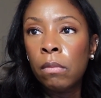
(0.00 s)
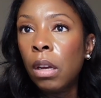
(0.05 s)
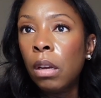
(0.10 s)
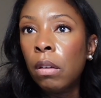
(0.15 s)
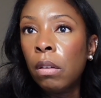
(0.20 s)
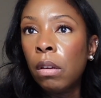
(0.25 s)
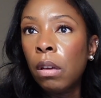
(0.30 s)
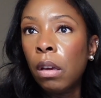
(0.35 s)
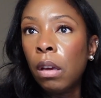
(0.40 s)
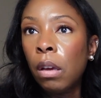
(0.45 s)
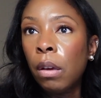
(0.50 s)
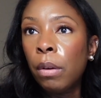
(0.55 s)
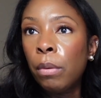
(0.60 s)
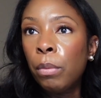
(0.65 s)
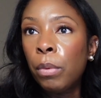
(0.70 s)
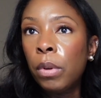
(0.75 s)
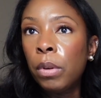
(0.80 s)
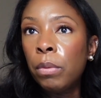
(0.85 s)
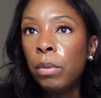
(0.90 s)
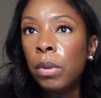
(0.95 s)
Okay,
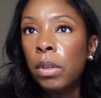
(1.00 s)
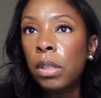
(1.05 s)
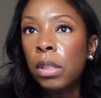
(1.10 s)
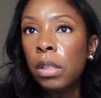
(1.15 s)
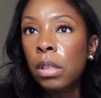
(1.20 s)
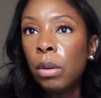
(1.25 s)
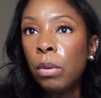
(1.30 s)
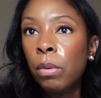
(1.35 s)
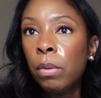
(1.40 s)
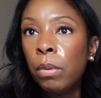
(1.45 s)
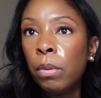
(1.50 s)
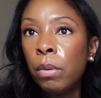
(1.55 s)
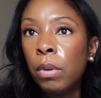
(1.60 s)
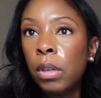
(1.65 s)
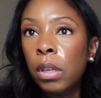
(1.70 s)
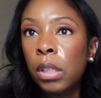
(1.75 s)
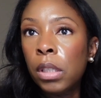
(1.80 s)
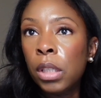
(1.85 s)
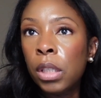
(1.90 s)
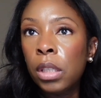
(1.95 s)
what was the
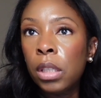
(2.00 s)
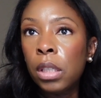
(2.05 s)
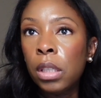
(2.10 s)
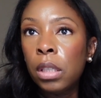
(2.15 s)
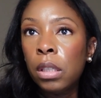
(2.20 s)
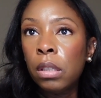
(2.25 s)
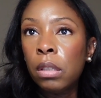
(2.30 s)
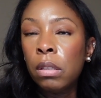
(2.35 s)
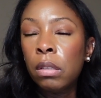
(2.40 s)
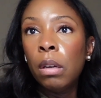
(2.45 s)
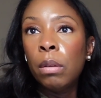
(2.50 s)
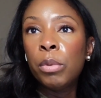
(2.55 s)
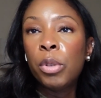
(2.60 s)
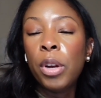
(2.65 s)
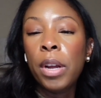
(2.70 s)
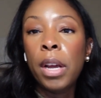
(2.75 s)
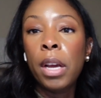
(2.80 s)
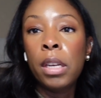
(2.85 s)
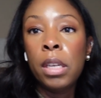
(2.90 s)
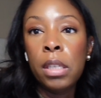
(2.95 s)
question?
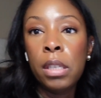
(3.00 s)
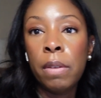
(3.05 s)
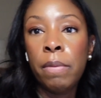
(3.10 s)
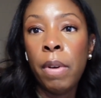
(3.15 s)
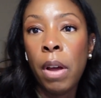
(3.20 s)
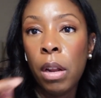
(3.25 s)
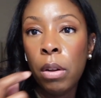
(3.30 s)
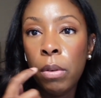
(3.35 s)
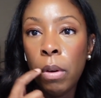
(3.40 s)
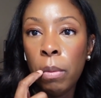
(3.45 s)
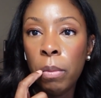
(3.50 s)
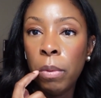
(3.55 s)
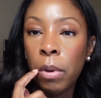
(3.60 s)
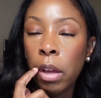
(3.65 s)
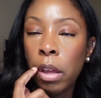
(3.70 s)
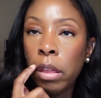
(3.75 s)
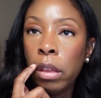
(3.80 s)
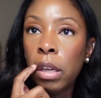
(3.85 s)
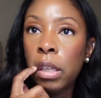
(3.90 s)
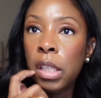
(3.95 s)
I need to follow up
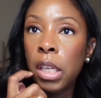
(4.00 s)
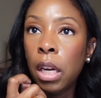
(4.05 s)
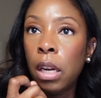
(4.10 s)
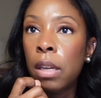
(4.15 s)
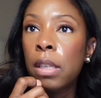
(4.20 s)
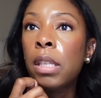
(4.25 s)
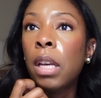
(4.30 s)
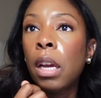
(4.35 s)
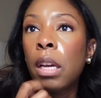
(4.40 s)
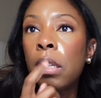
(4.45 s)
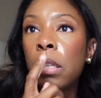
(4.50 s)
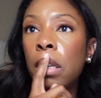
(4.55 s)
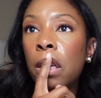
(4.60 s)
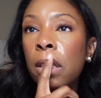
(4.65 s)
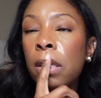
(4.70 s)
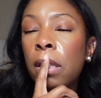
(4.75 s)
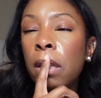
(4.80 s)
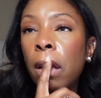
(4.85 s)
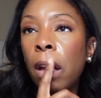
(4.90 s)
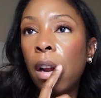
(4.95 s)
with a data
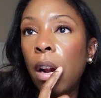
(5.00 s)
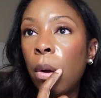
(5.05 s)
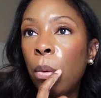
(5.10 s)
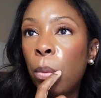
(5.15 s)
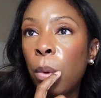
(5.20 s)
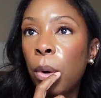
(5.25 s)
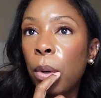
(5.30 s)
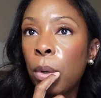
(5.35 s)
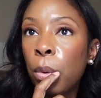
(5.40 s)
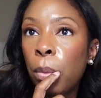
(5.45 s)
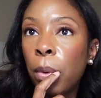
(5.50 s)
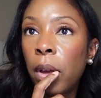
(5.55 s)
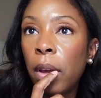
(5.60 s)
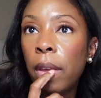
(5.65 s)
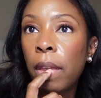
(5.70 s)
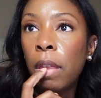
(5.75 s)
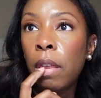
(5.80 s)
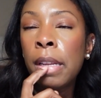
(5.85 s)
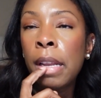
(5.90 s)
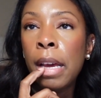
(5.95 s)
scientist that I worked
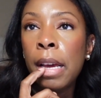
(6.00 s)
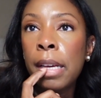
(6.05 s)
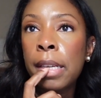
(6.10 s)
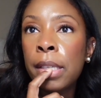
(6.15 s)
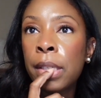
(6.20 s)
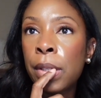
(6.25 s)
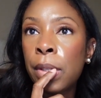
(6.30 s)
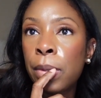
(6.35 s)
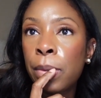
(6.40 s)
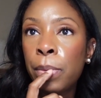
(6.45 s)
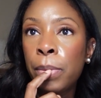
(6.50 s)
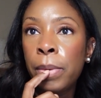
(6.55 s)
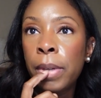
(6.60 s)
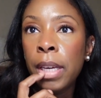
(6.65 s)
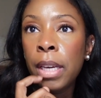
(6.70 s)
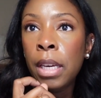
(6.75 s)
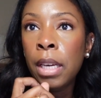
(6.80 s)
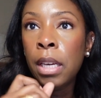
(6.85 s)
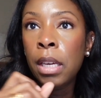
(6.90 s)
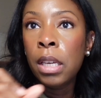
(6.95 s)
with last
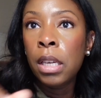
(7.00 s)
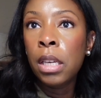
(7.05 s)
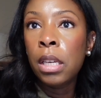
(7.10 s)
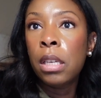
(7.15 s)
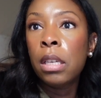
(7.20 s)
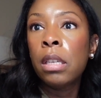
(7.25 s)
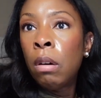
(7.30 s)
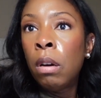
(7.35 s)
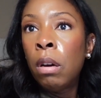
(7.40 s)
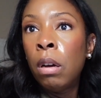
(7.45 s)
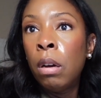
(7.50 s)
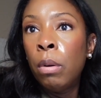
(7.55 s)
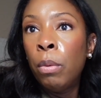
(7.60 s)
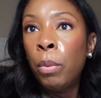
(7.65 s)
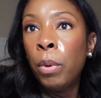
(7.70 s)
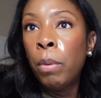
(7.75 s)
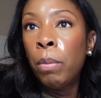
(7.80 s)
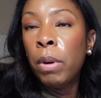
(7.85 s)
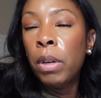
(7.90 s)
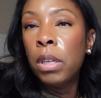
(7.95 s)
week.
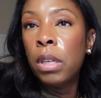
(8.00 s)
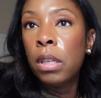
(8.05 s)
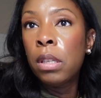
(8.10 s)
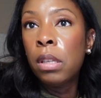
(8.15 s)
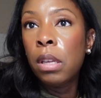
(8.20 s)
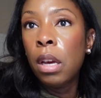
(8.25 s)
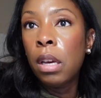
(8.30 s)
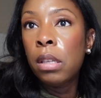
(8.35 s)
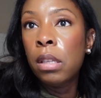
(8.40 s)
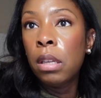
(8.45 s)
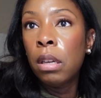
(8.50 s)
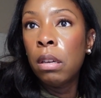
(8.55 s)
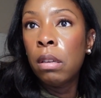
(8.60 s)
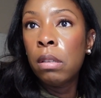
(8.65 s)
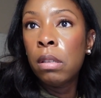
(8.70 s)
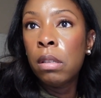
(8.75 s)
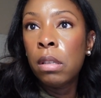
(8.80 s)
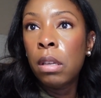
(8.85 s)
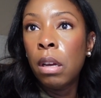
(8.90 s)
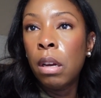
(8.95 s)
We were
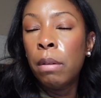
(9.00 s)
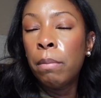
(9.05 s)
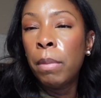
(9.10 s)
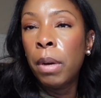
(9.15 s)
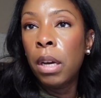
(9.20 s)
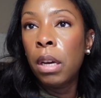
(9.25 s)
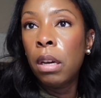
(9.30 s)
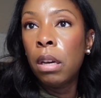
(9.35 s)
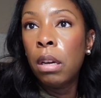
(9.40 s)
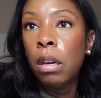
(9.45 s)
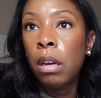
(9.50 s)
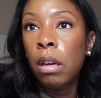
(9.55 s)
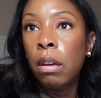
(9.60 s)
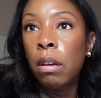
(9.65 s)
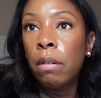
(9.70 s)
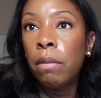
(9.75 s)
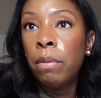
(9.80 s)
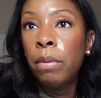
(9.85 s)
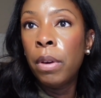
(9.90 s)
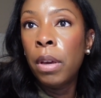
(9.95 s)
discussing some
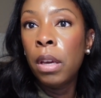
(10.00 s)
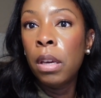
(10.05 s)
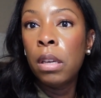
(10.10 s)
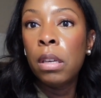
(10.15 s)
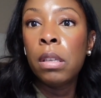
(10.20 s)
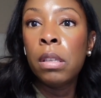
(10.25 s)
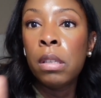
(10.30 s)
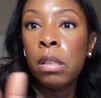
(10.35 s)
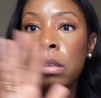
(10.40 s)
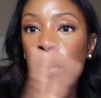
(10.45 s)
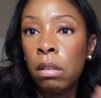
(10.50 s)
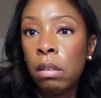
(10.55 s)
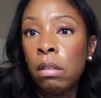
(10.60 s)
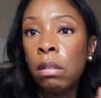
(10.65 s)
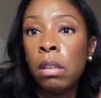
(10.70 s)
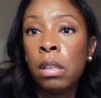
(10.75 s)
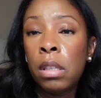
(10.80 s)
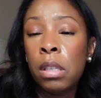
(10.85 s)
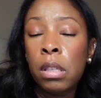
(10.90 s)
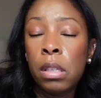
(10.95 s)
of his,
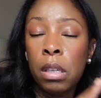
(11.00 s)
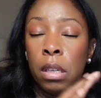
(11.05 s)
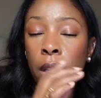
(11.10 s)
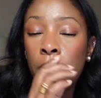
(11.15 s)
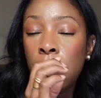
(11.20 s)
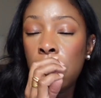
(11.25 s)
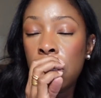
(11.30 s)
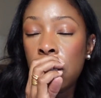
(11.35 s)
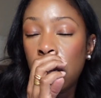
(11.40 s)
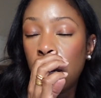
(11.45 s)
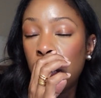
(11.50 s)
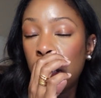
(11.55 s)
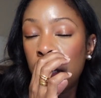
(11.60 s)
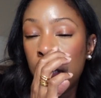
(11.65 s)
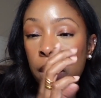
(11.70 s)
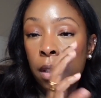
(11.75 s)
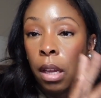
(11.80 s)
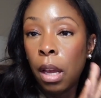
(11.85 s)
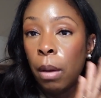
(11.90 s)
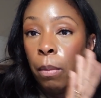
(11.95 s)
this is the data science,
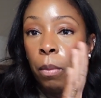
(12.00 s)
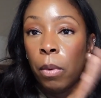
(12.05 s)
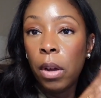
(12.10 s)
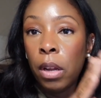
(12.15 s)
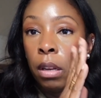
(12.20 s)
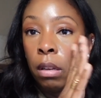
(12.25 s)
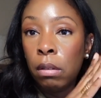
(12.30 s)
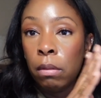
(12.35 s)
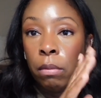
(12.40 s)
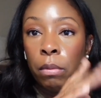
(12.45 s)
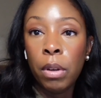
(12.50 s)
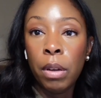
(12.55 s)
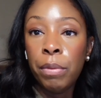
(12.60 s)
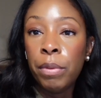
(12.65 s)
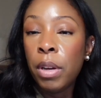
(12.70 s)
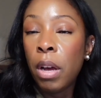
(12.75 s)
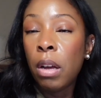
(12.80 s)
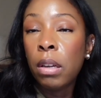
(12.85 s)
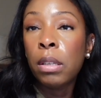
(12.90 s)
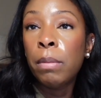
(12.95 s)
the same one we've
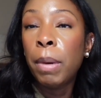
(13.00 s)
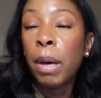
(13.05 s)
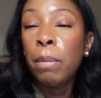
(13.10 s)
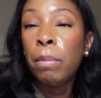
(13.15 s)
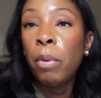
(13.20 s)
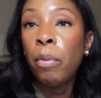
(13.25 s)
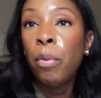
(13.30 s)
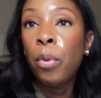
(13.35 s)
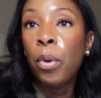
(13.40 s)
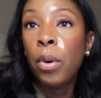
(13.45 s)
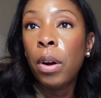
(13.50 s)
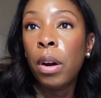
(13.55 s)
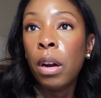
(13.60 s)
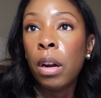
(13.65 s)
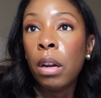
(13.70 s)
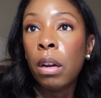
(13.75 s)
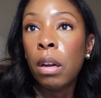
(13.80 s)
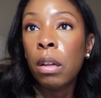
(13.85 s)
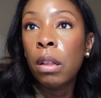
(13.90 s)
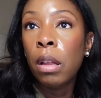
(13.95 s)
talked about
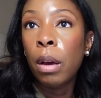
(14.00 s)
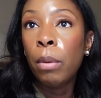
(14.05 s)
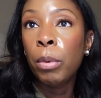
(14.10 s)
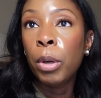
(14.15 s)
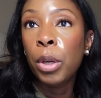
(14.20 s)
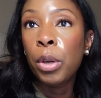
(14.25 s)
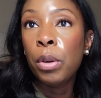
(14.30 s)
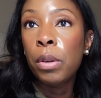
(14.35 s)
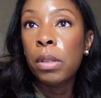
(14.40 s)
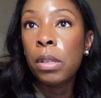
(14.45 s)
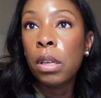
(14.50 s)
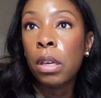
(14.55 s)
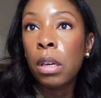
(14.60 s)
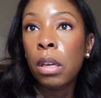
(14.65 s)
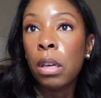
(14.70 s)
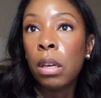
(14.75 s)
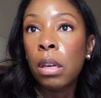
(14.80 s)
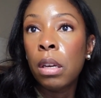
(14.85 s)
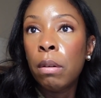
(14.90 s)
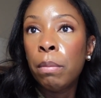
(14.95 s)
before, that we're
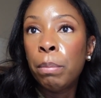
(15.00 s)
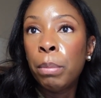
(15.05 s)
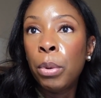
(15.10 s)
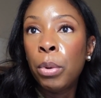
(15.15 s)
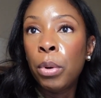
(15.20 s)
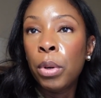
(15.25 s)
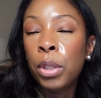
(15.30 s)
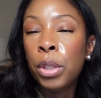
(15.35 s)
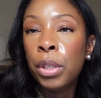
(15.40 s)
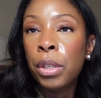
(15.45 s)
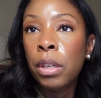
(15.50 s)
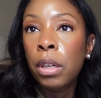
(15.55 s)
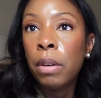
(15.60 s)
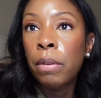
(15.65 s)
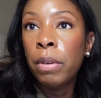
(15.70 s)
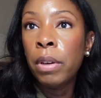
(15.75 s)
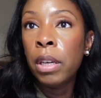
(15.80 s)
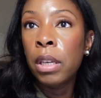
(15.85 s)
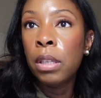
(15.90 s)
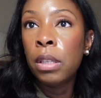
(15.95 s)
using a portion
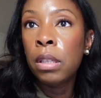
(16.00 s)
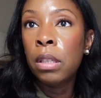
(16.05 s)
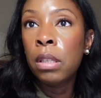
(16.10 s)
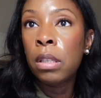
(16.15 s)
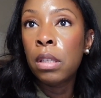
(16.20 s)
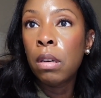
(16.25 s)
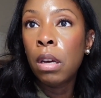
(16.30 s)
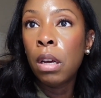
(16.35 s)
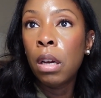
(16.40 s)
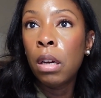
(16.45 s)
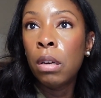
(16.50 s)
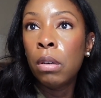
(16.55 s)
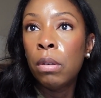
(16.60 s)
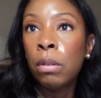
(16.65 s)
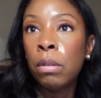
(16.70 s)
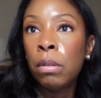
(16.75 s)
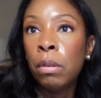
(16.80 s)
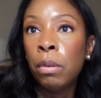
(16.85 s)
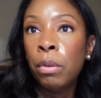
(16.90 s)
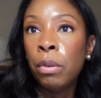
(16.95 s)
of his
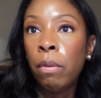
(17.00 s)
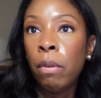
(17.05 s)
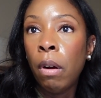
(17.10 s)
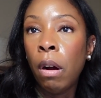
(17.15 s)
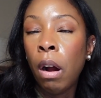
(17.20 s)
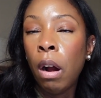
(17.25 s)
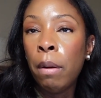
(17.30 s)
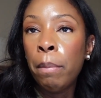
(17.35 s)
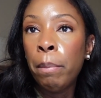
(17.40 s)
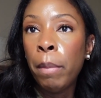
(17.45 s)
code for our